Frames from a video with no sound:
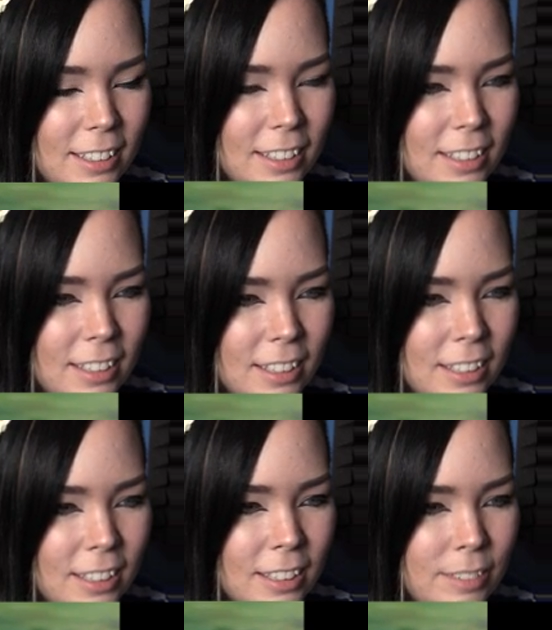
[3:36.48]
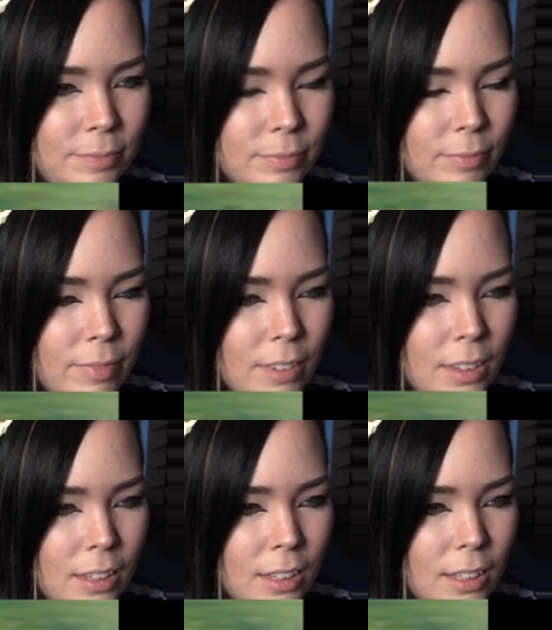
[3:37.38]

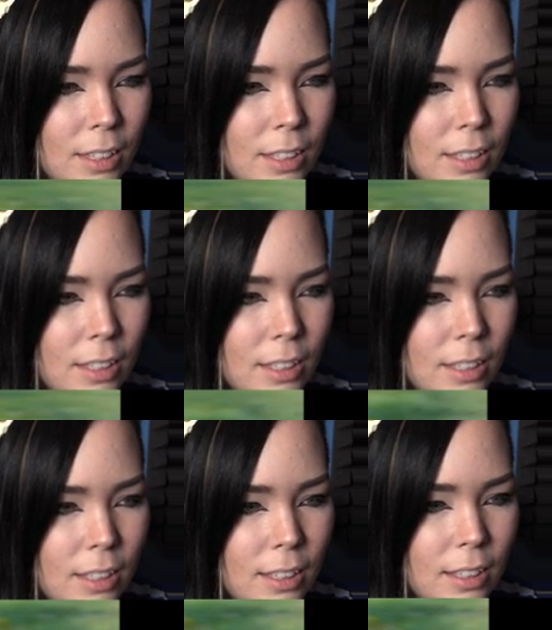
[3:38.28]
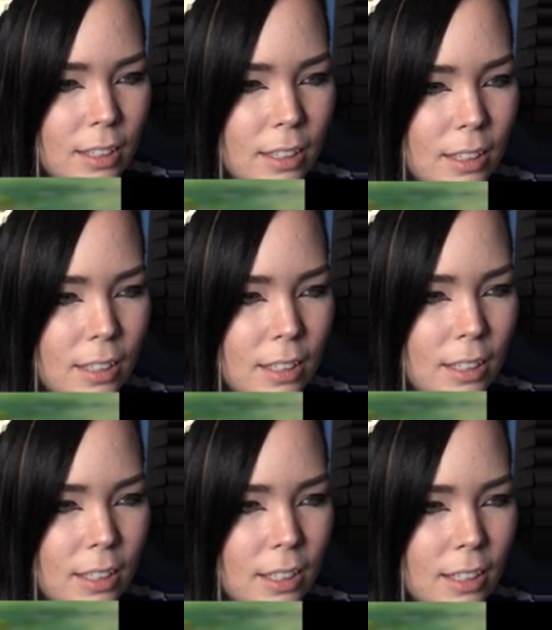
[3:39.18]
(no one is talking)